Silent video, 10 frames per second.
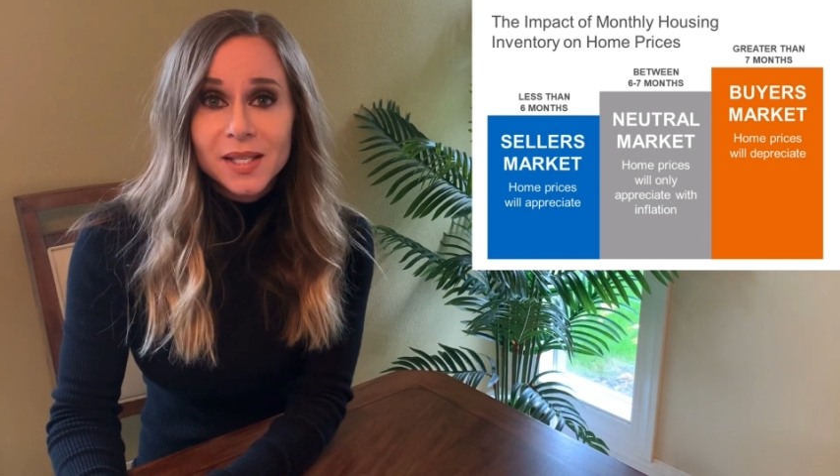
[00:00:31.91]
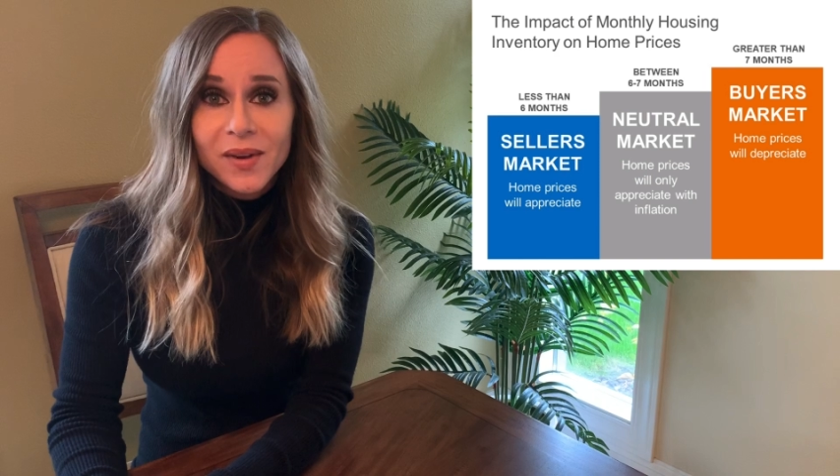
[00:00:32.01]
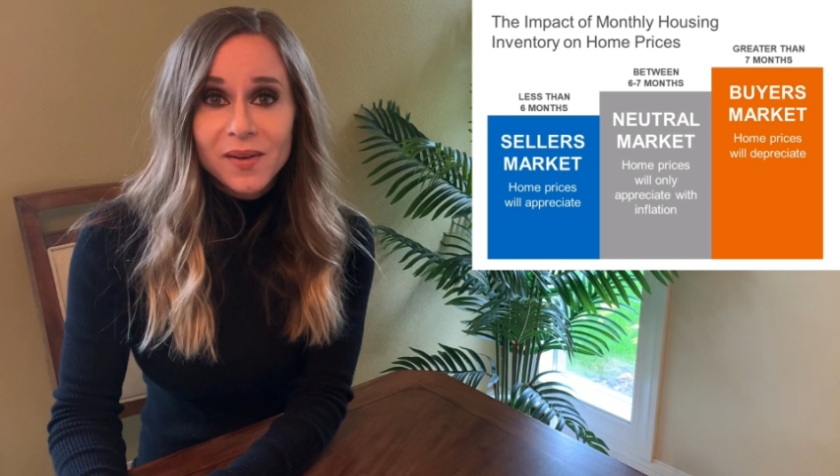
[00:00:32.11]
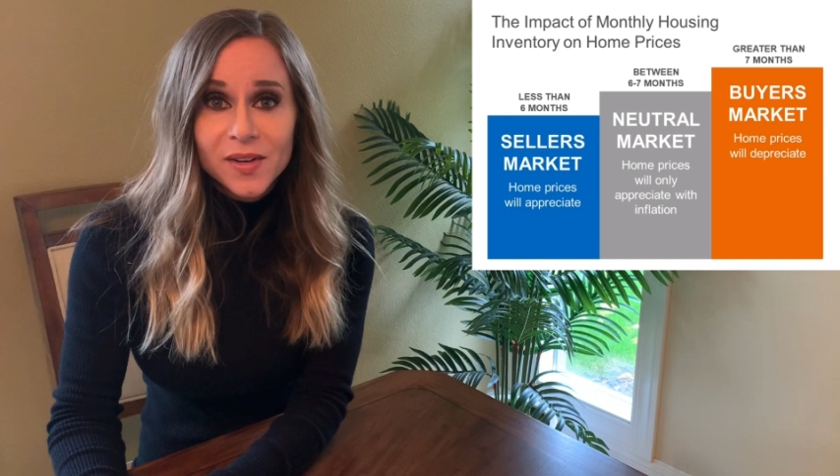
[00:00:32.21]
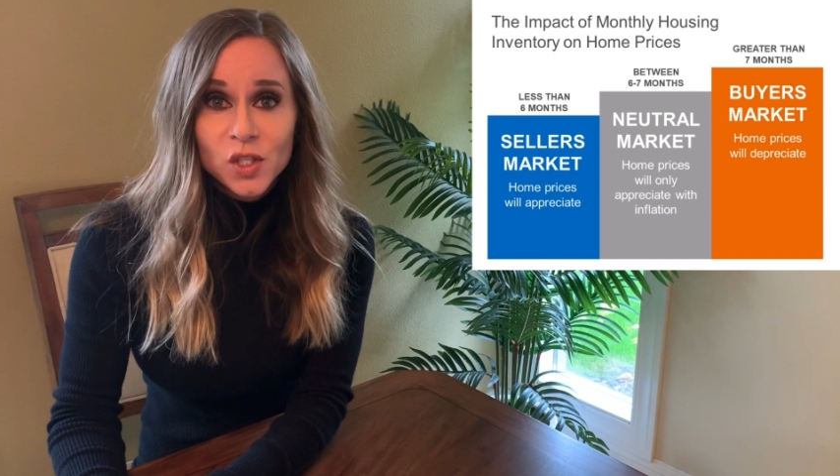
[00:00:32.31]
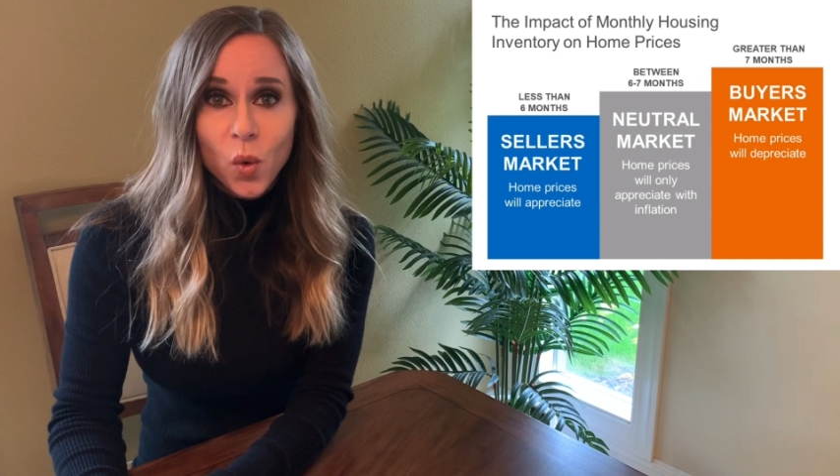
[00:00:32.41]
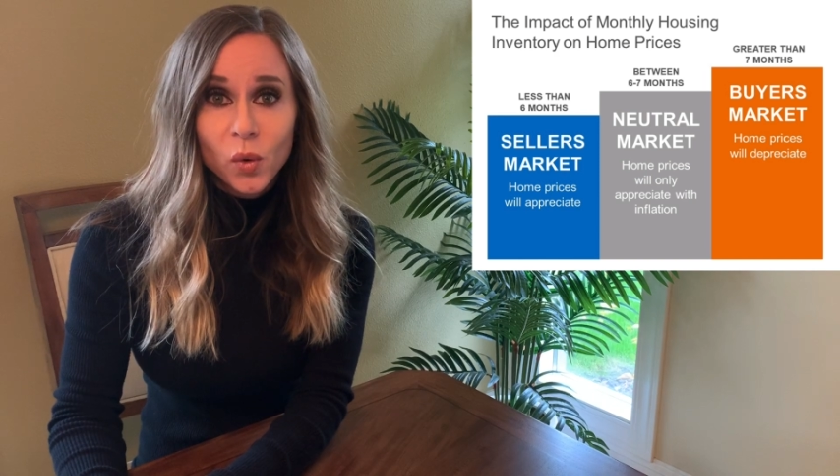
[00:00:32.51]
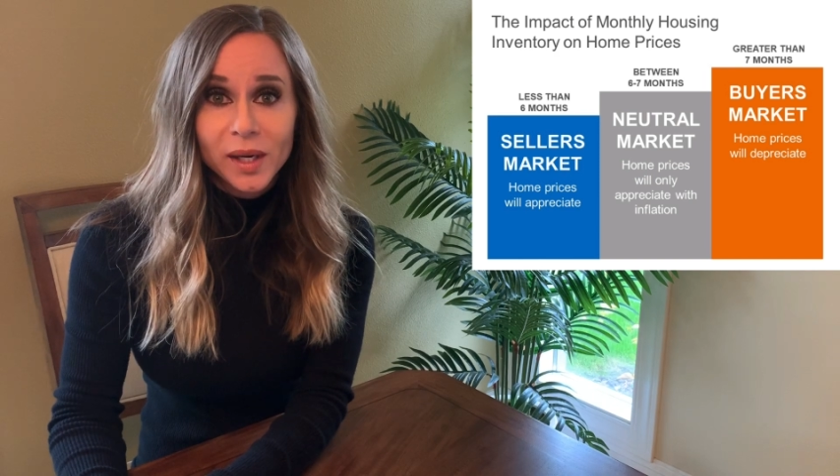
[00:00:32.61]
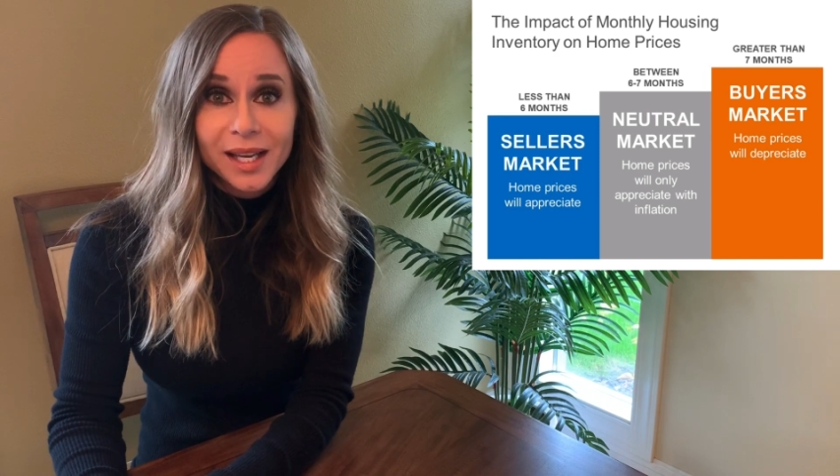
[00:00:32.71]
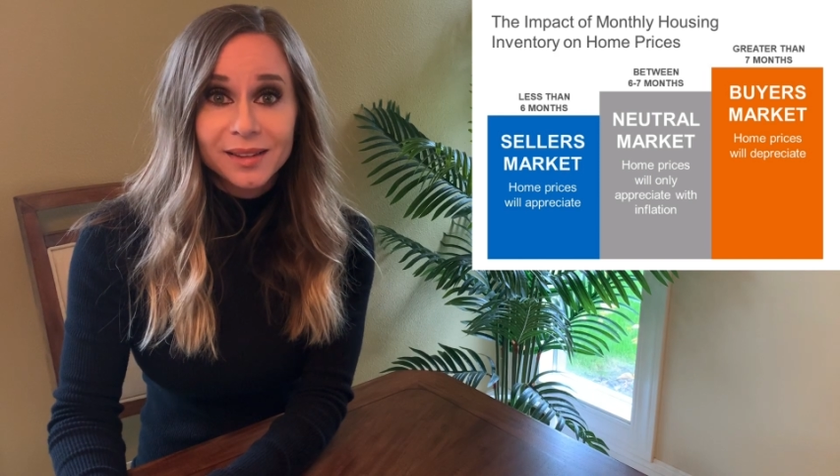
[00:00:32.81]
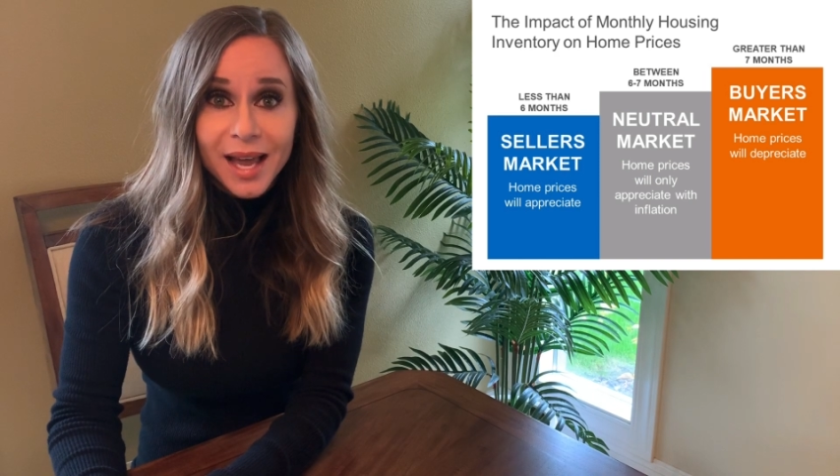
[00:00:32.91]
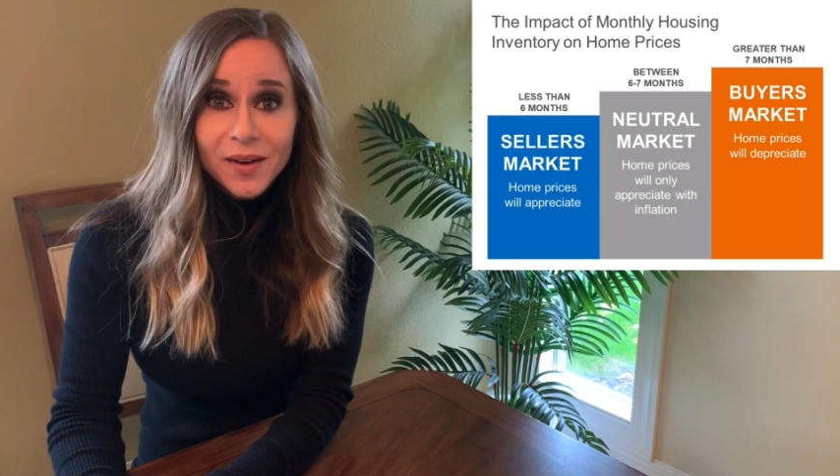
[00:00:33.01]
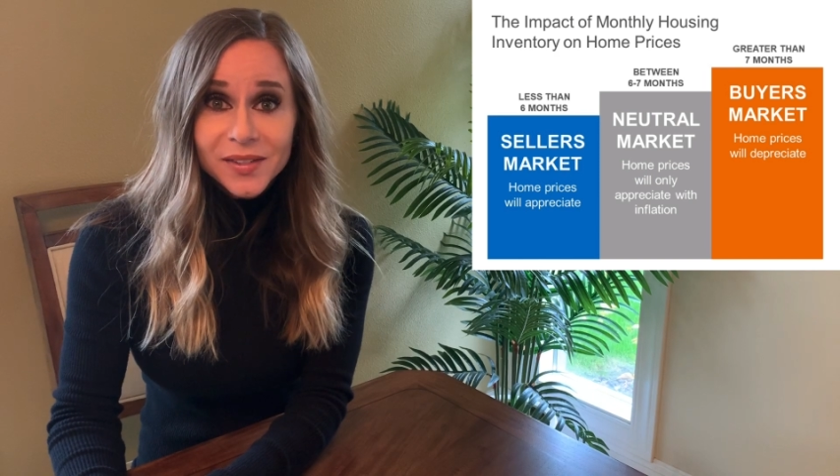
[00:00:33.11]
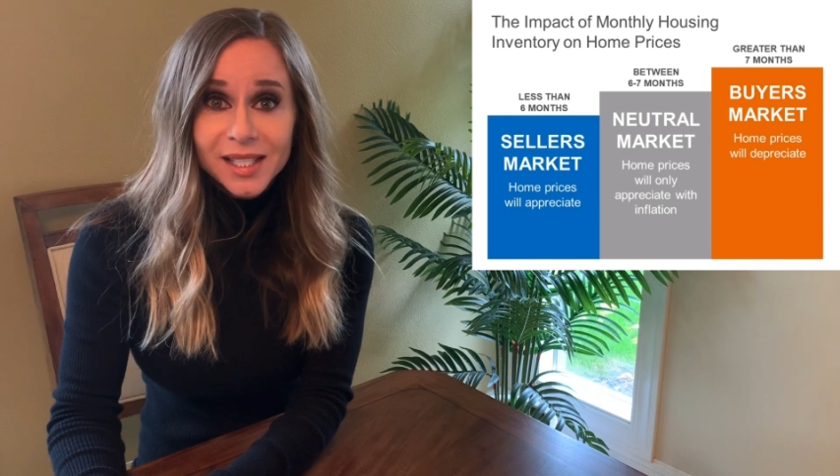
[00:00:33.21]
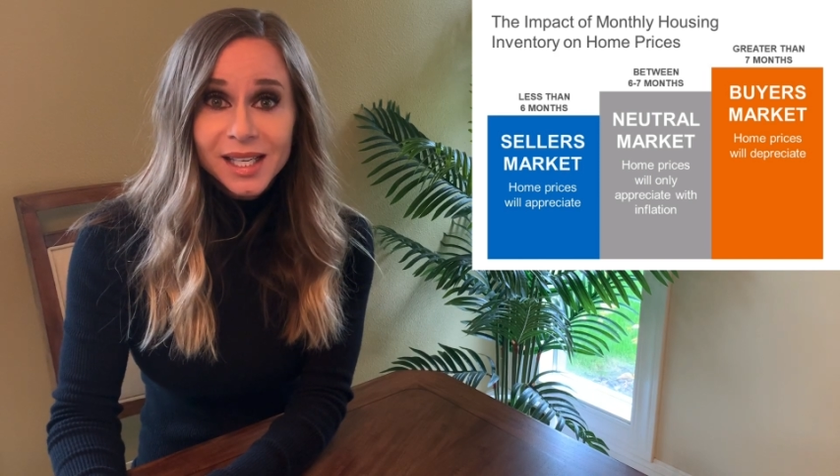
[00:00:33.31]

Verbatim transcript: of inventory left